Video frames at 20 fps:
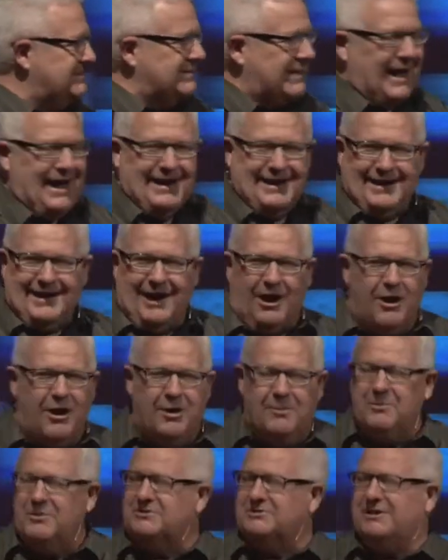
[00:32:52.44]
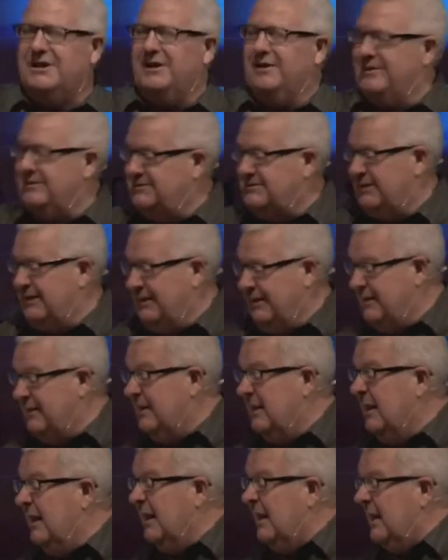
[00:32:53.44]
I almost guarantee it.
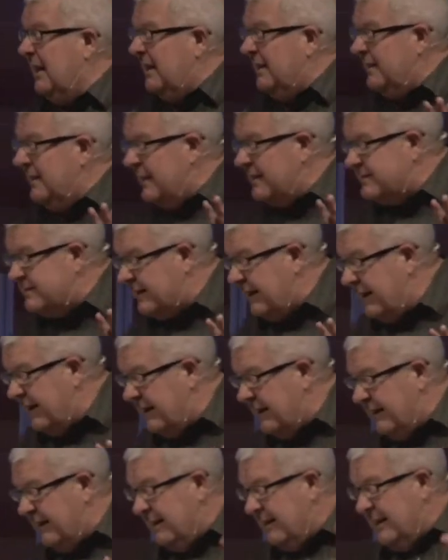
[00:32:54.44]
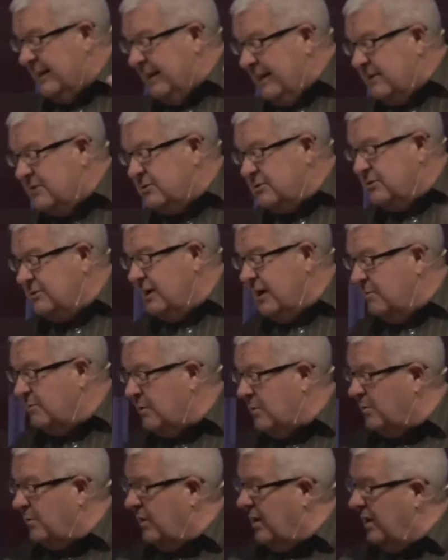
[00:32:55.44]
They say, issue
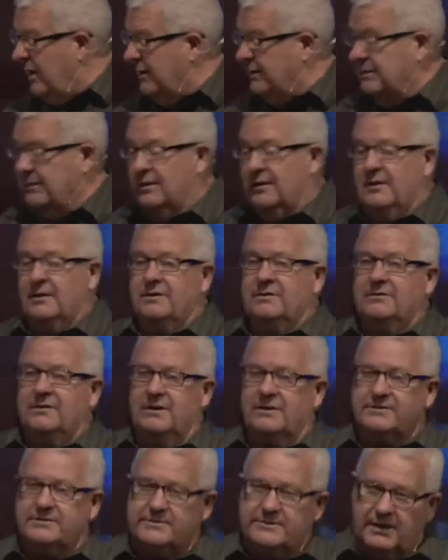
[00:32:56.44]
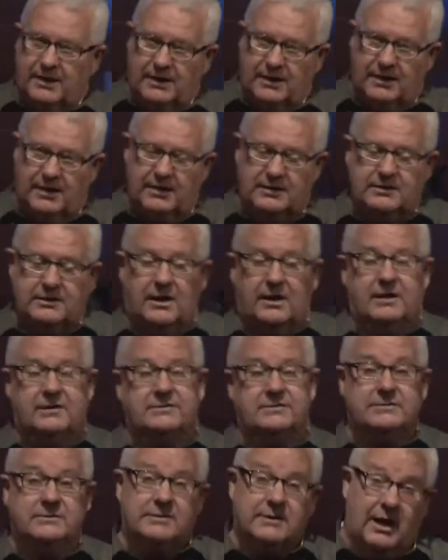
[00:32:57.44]
number one, the sun
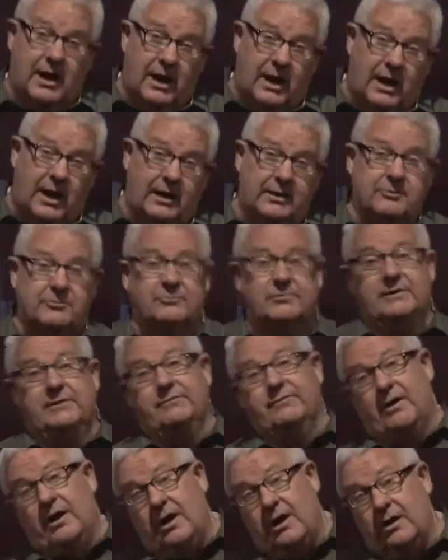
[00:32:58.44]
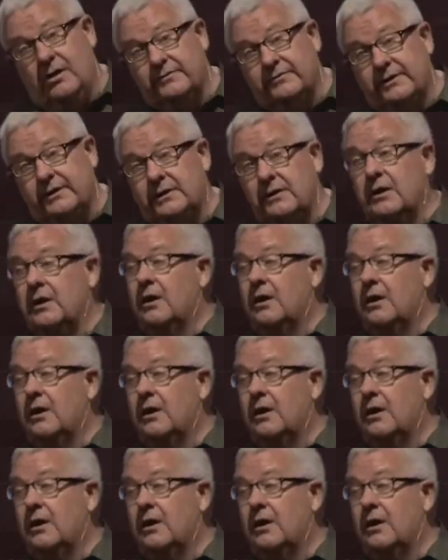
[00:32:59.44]
is not revolving